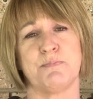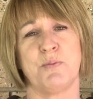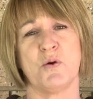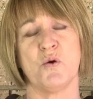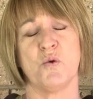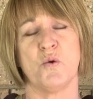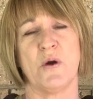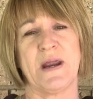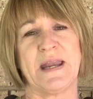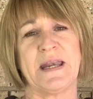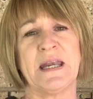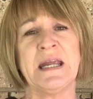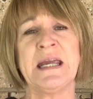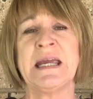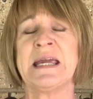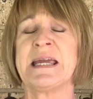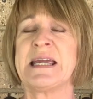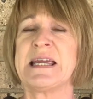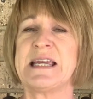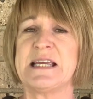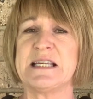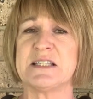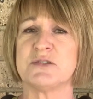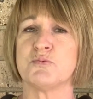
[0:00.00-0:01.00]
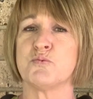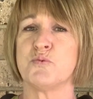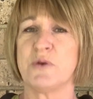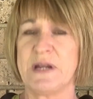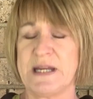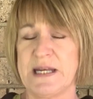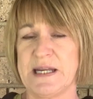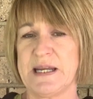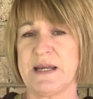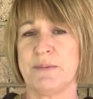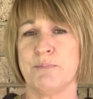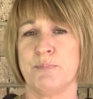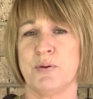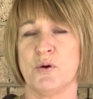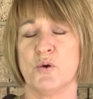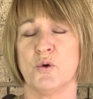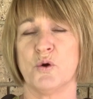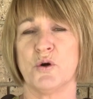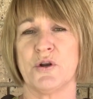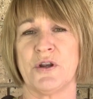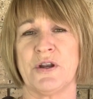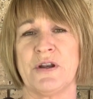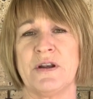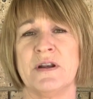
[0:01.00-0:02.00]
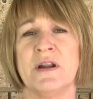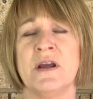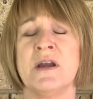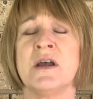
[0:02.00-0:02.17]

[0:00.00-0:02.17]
point is really important.